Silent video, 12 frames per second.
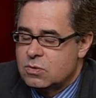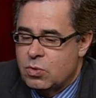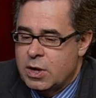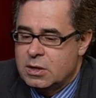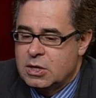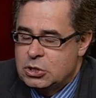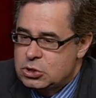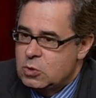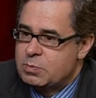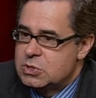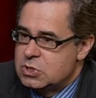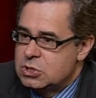the right
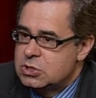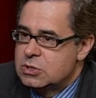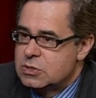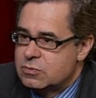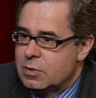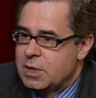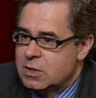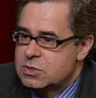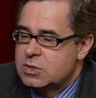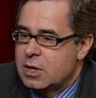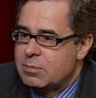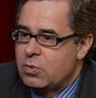issue positions from their
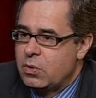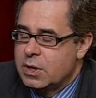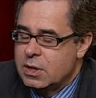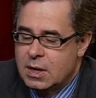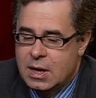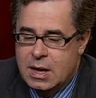standpoint.